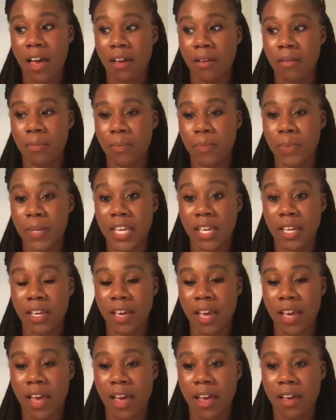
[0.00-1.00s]

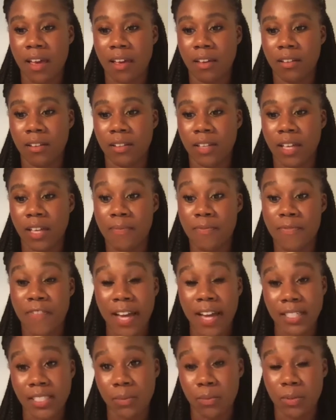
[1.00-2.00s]
being
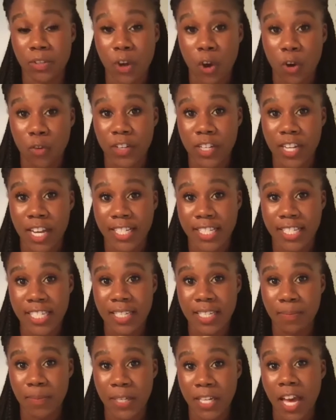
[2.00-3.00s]
infected with
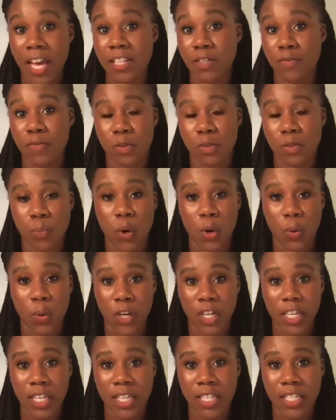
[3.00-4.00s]
COVID-19 because of those poor
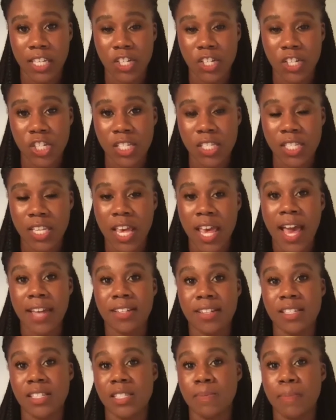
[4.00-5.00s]
working conditions. And
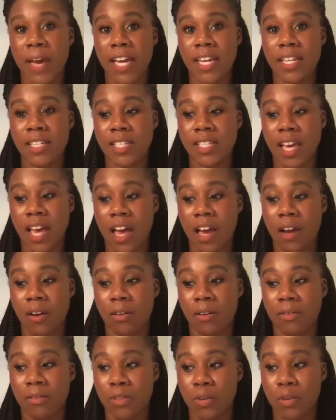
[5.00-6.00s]
despite
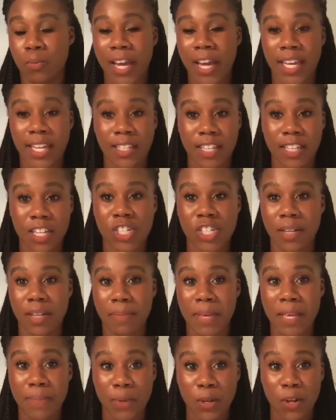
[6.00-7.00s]
the recognition and
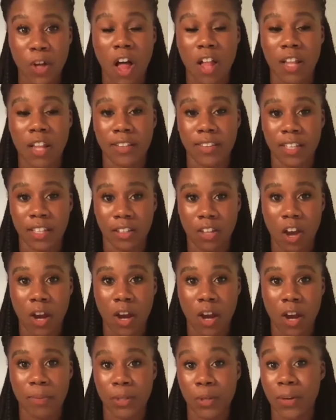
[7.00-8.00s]
people calling the
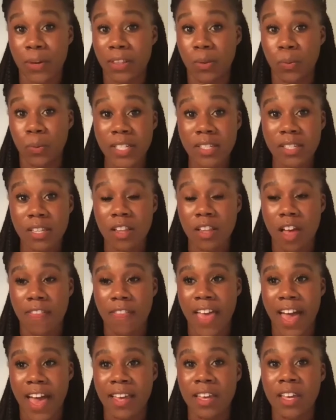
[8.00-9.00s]
alarm and blowing the whistle on
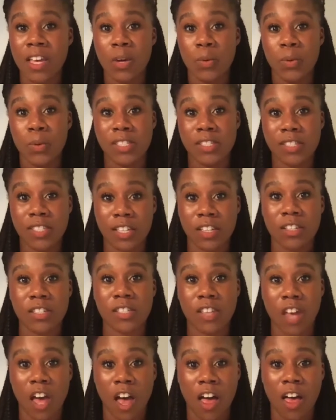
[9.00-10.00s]
that, we still
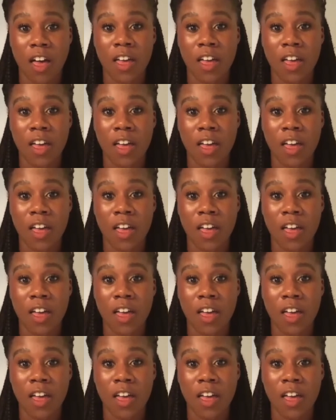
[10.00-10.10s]
saw